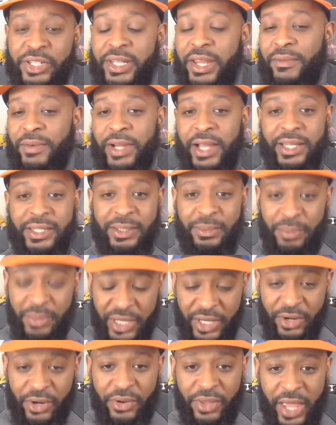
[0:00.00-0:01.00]
She never got to
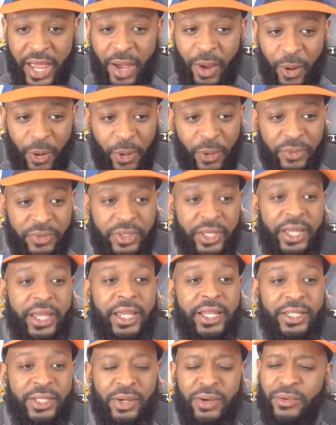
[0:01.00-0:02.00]
meet her, that whole thing.